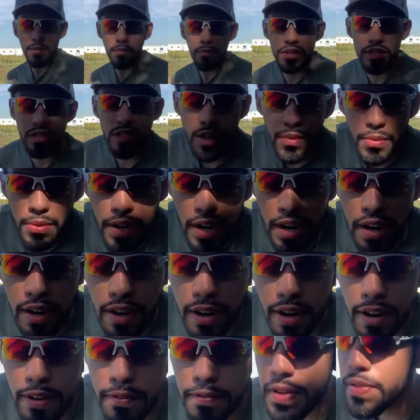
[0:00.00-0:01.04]
much time we got here?
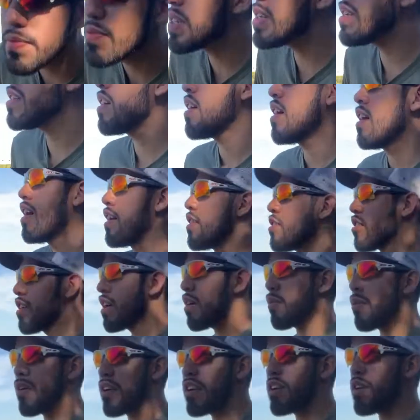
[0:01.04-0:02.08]
15. They're
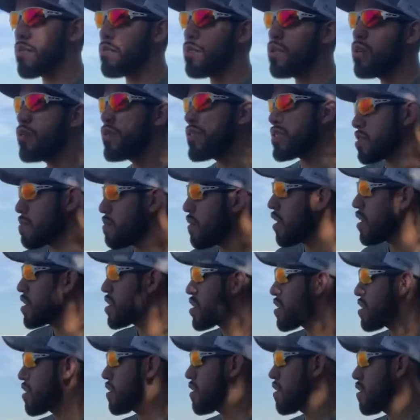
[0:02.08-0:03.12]
not wanting to move as much.